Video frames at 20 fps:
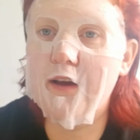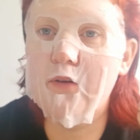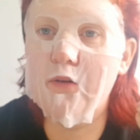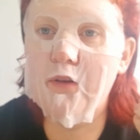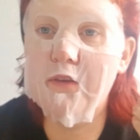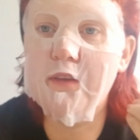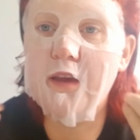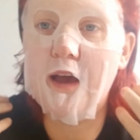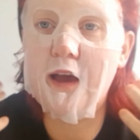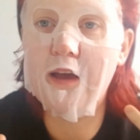
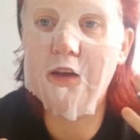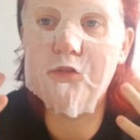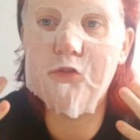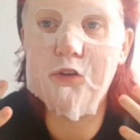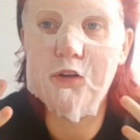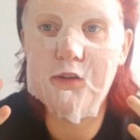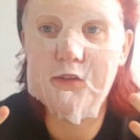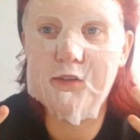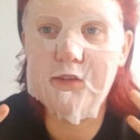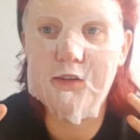is I have
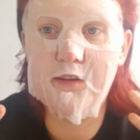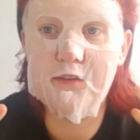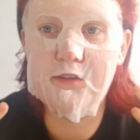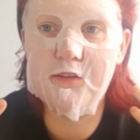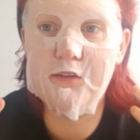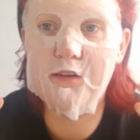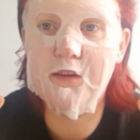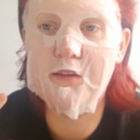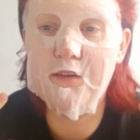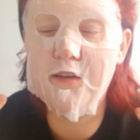really
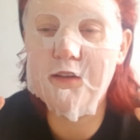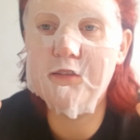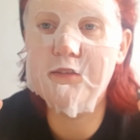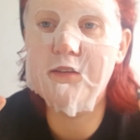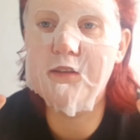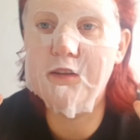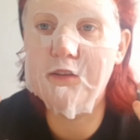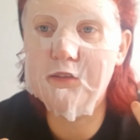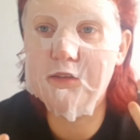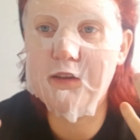
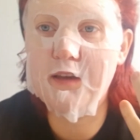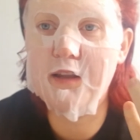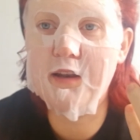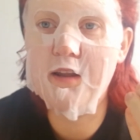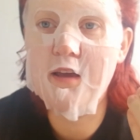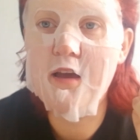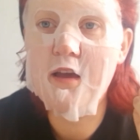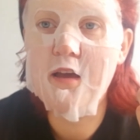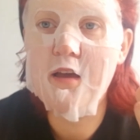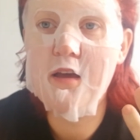sensitive skin
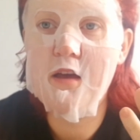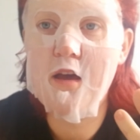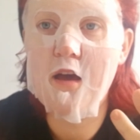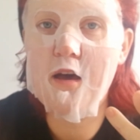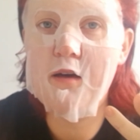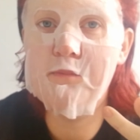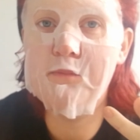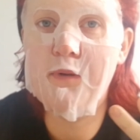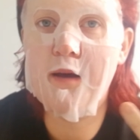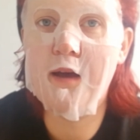
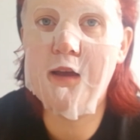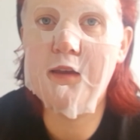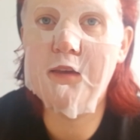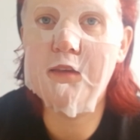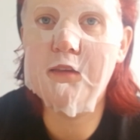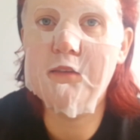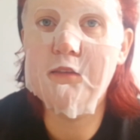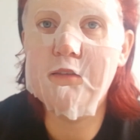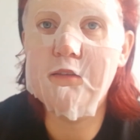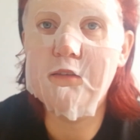and my
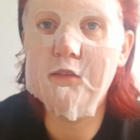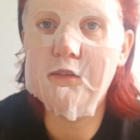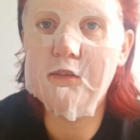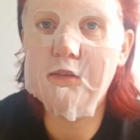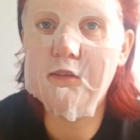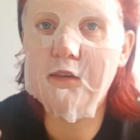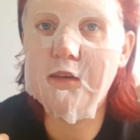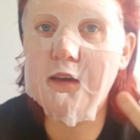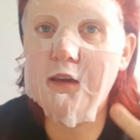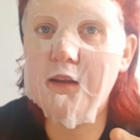
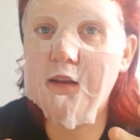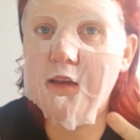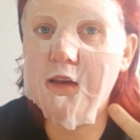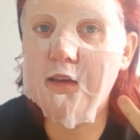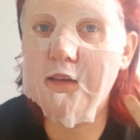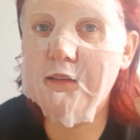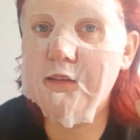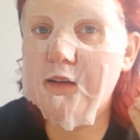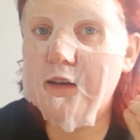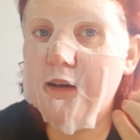skin
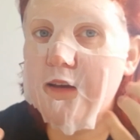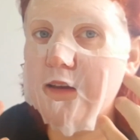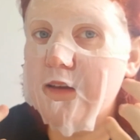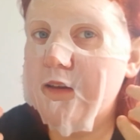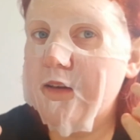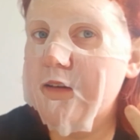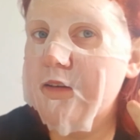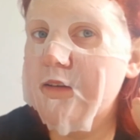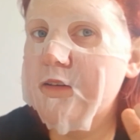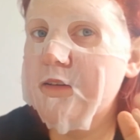is
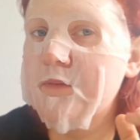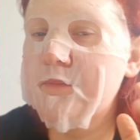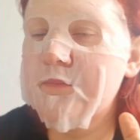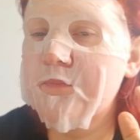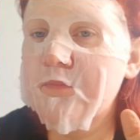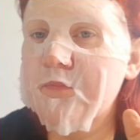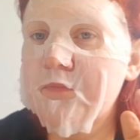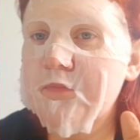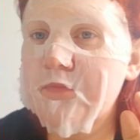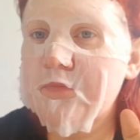like,
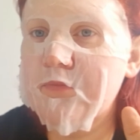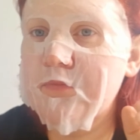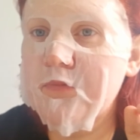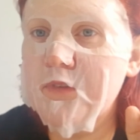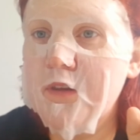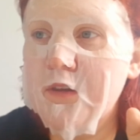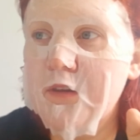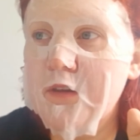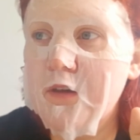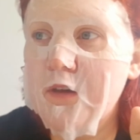
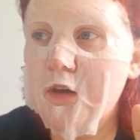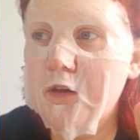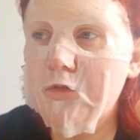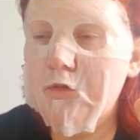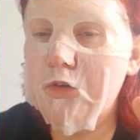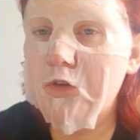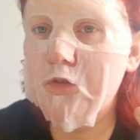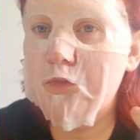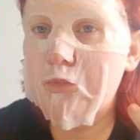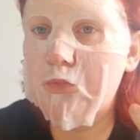
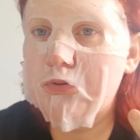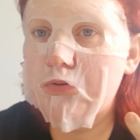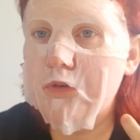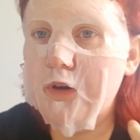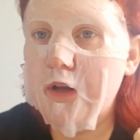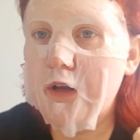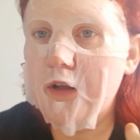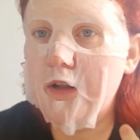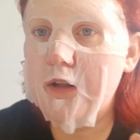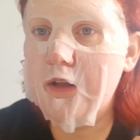feels
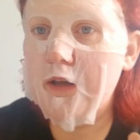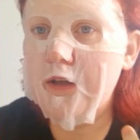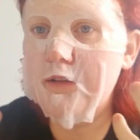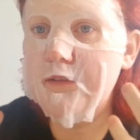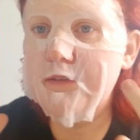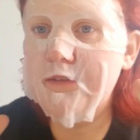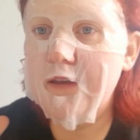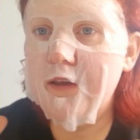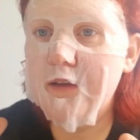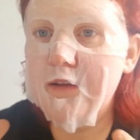prickly and
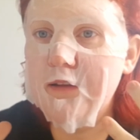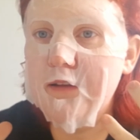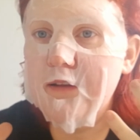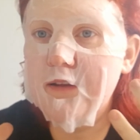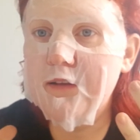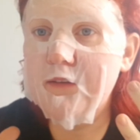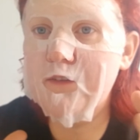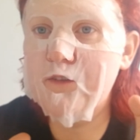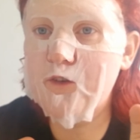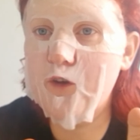
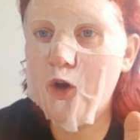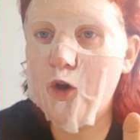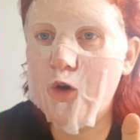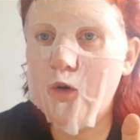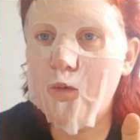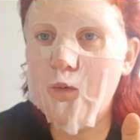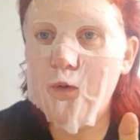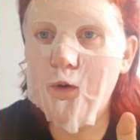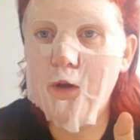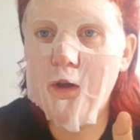tingly.
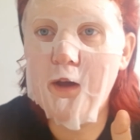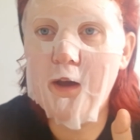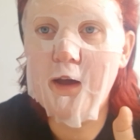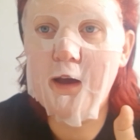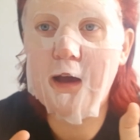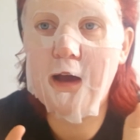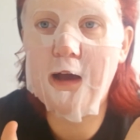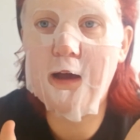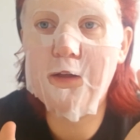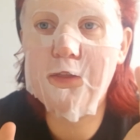So
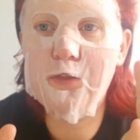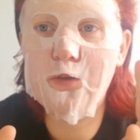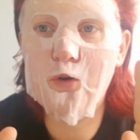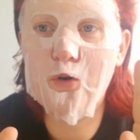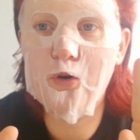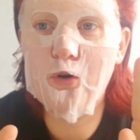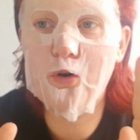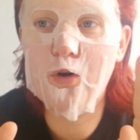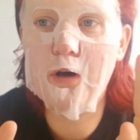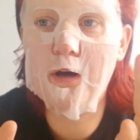I
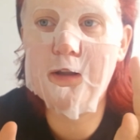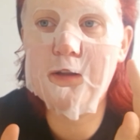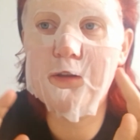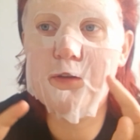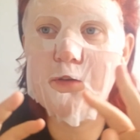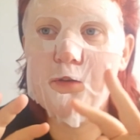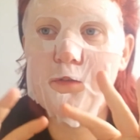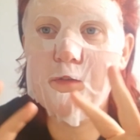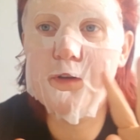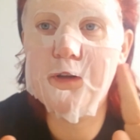thought I'd
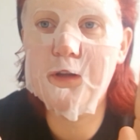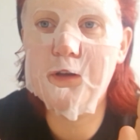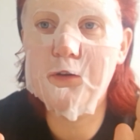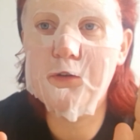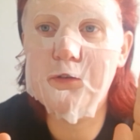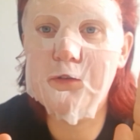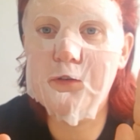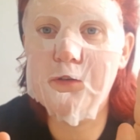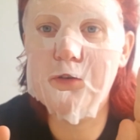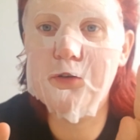do a video
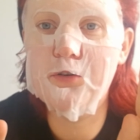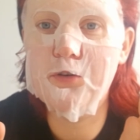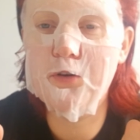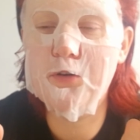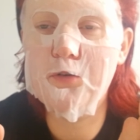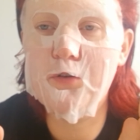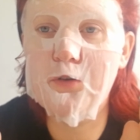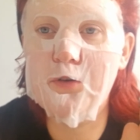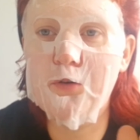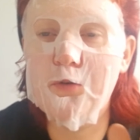to show
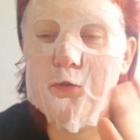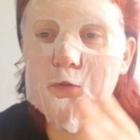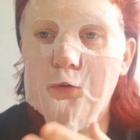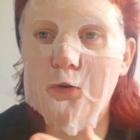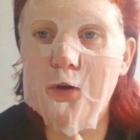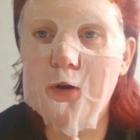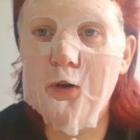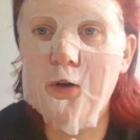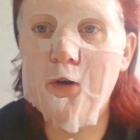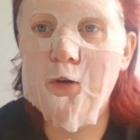you
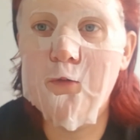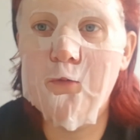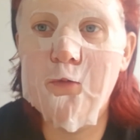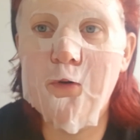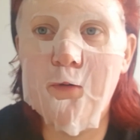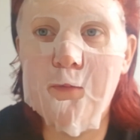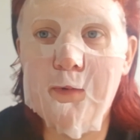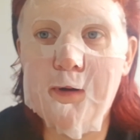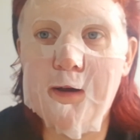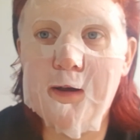
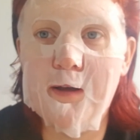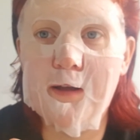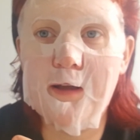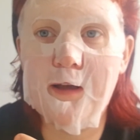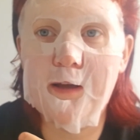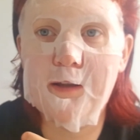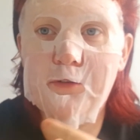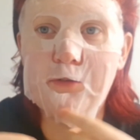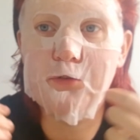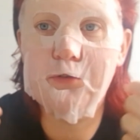what my
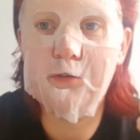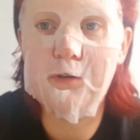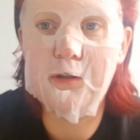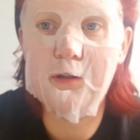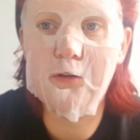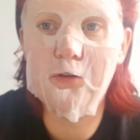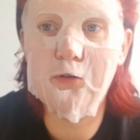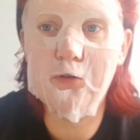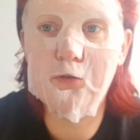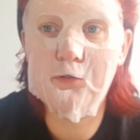actual
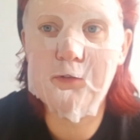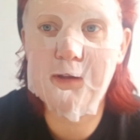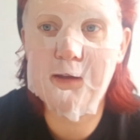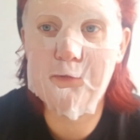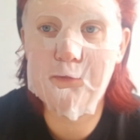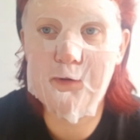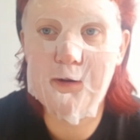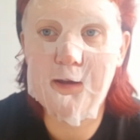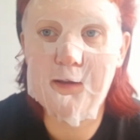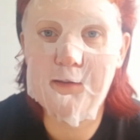skin looks like
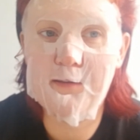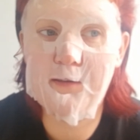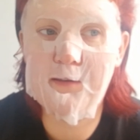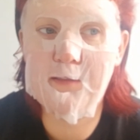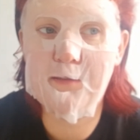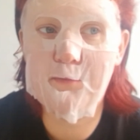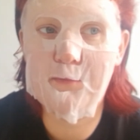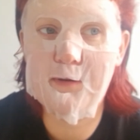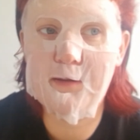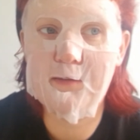when I take
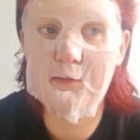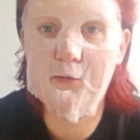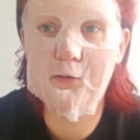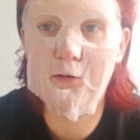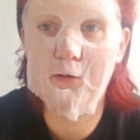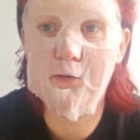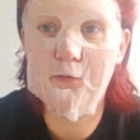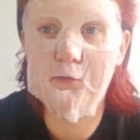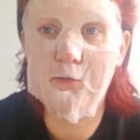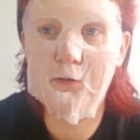the mask
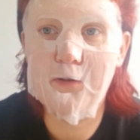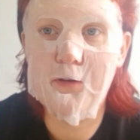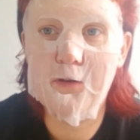off